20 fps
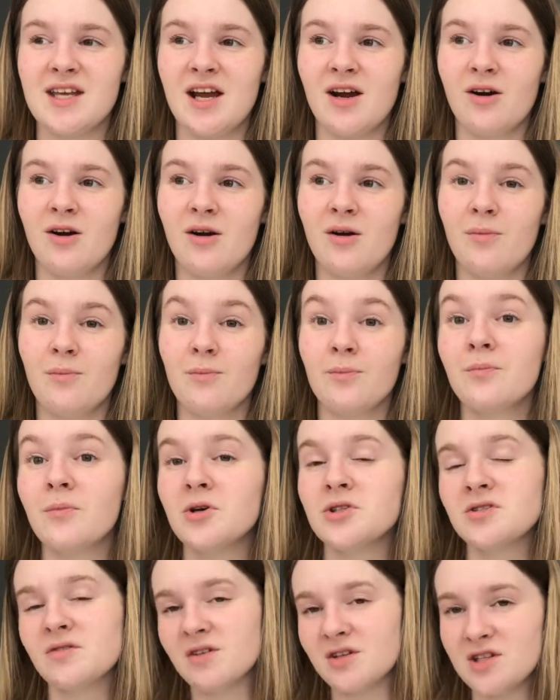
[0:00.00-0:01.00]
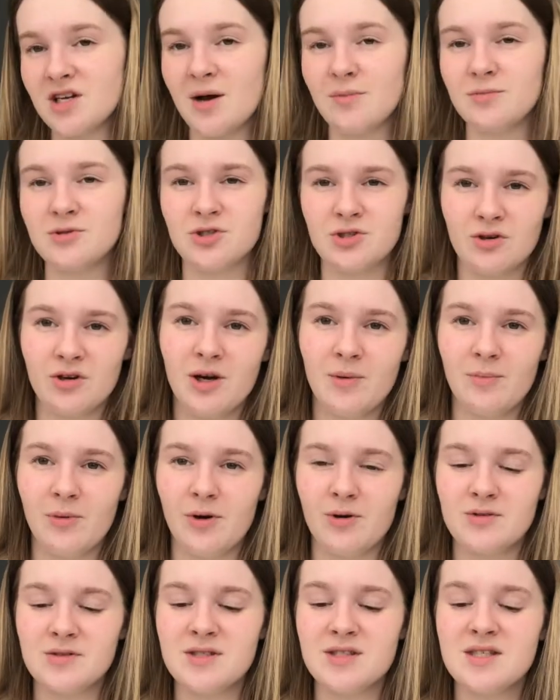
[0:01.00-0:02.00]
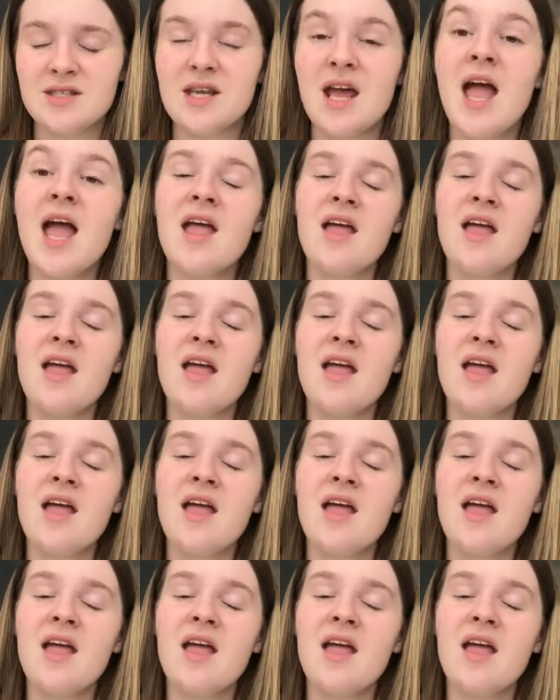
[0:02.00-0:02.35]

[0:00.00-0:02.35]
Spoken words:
they are most of the time story posts,